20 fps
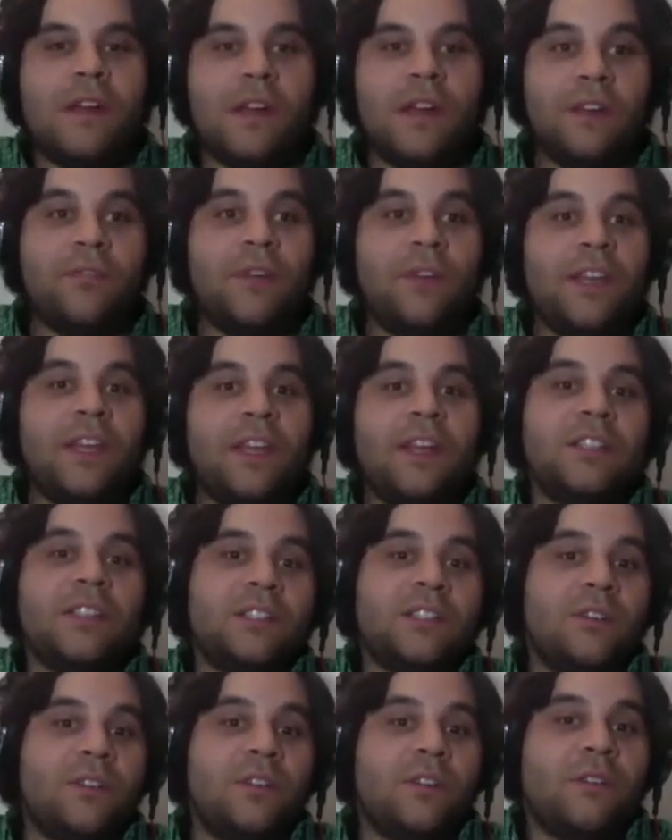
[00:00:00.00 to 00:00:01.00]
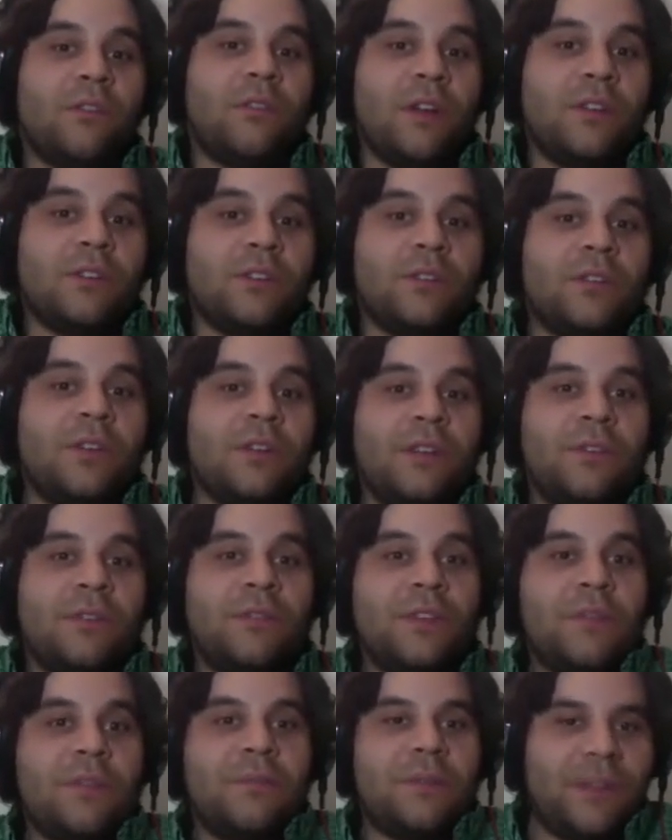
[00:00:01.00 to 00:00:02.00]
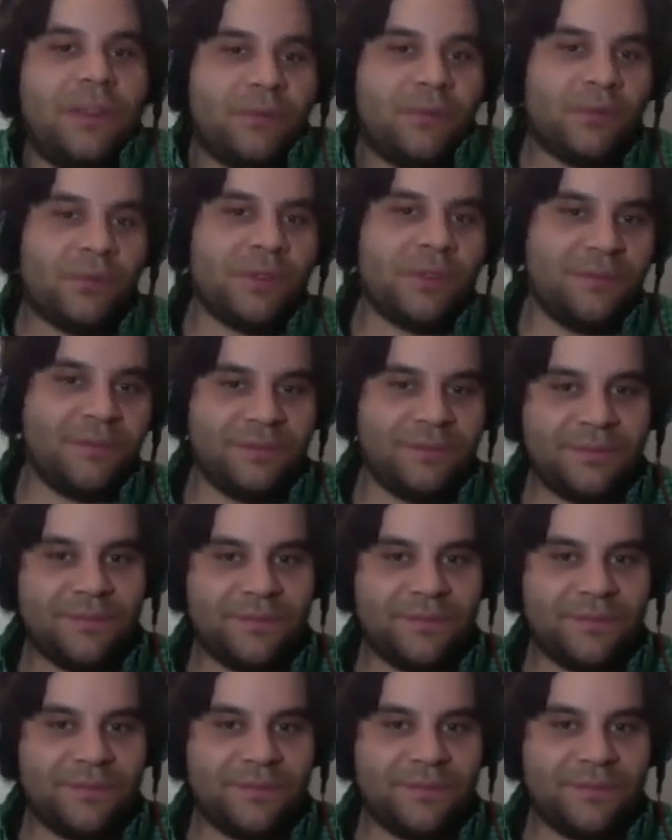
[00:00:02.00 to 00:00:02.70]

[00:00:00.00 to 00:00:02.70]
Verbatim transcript: And if I hit a certain threshold, I'll even get paid for it.